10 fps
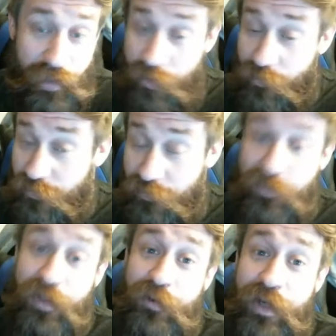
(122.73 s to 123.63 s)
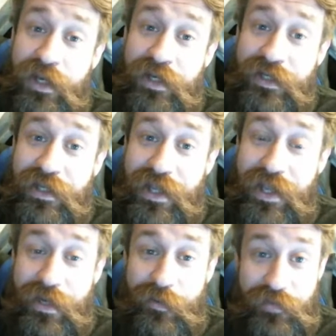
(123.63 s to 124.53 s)
it was exhilarating,
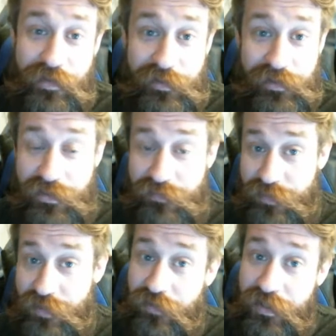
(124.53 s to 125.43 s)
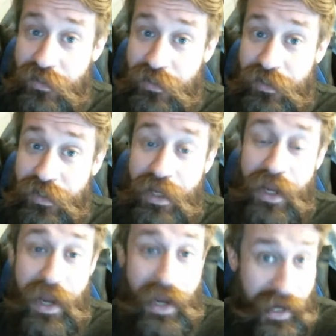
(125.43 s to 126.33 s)
and I was able to get the final kill
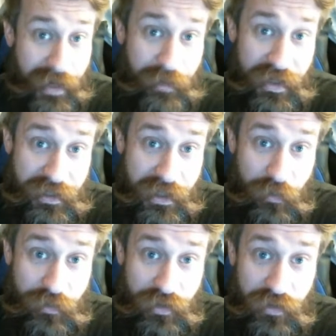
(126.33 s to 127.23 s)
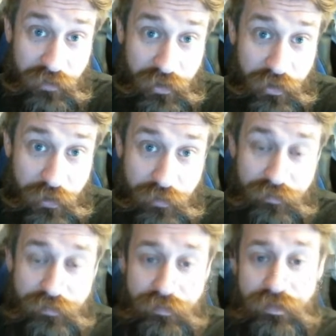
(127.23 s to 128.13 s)
and make it out with all of the loot.
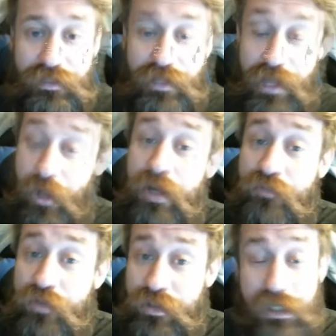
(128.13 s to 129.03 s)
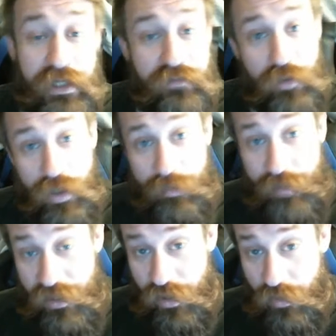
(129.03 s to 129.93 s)
However, even though I
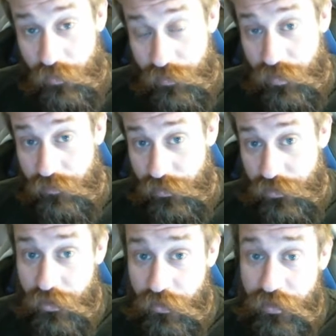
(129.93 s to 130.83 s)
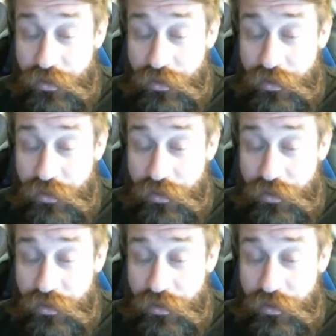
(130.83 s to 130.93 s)
made it out with all of the loot,